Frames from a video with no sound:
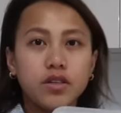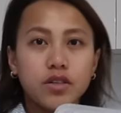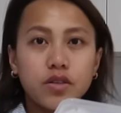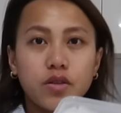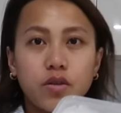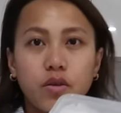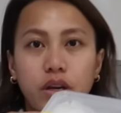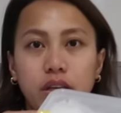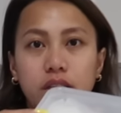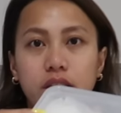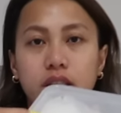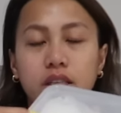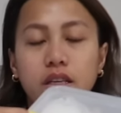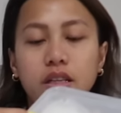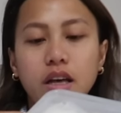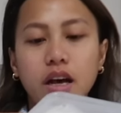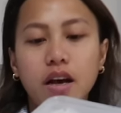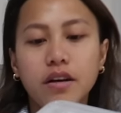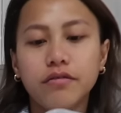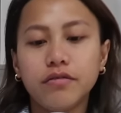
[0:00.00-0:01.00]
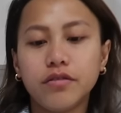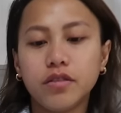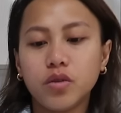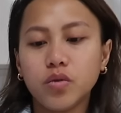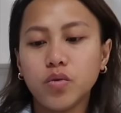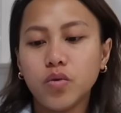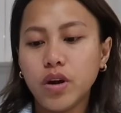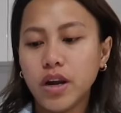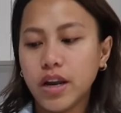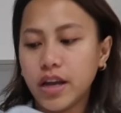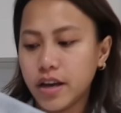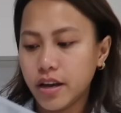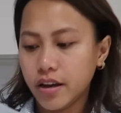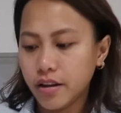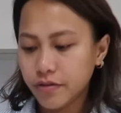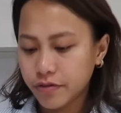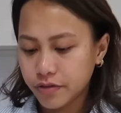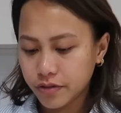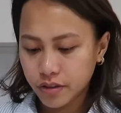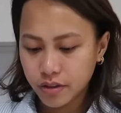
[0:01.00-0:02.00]
So I still have two
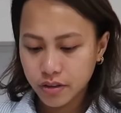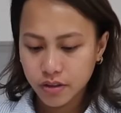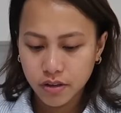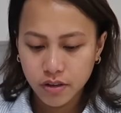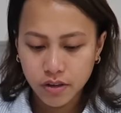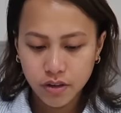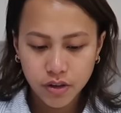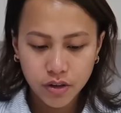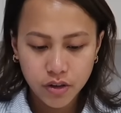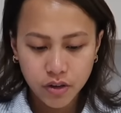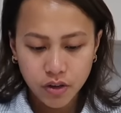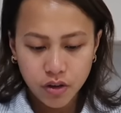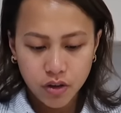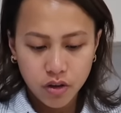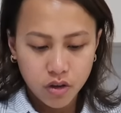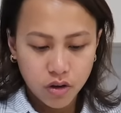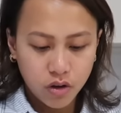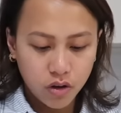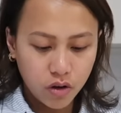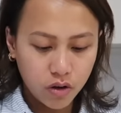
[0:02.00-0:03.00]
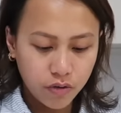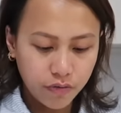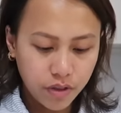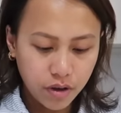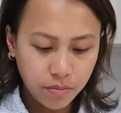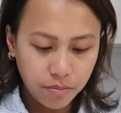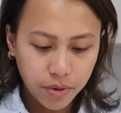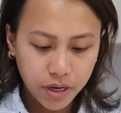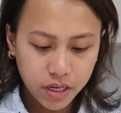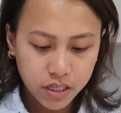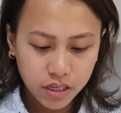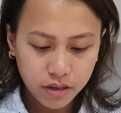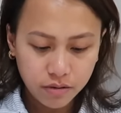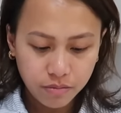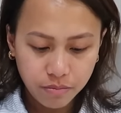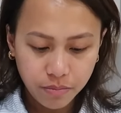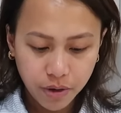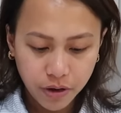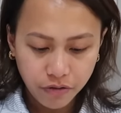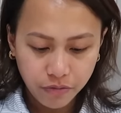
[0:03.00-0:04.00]
left of the
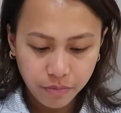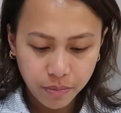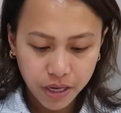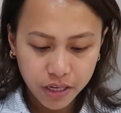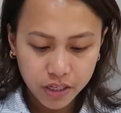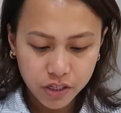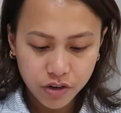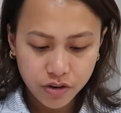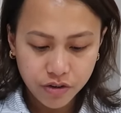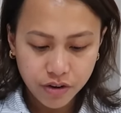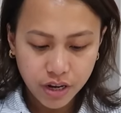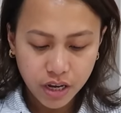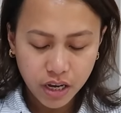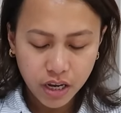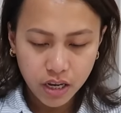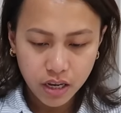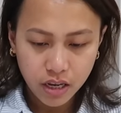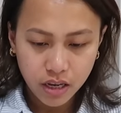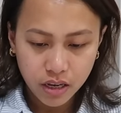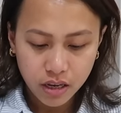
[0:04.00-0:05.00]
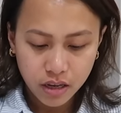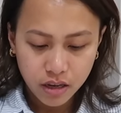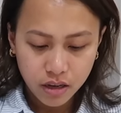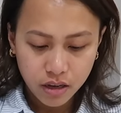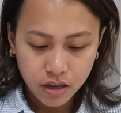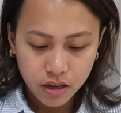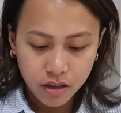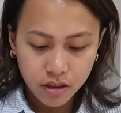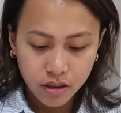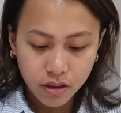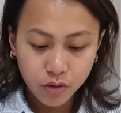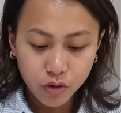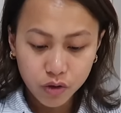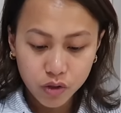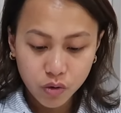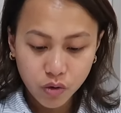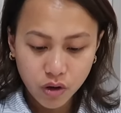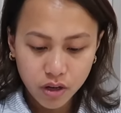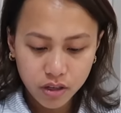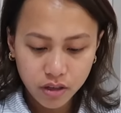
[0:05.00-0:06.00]
puff pastry.
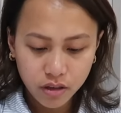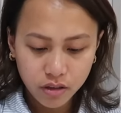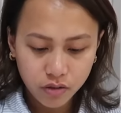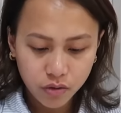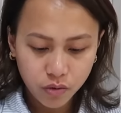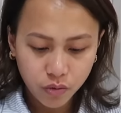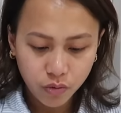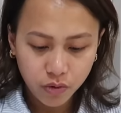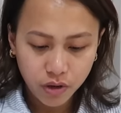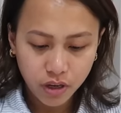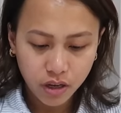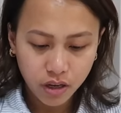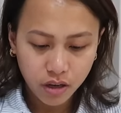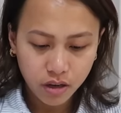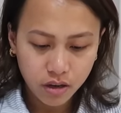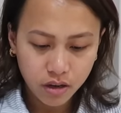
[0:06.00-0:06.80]
Nagustuhan niya to eh.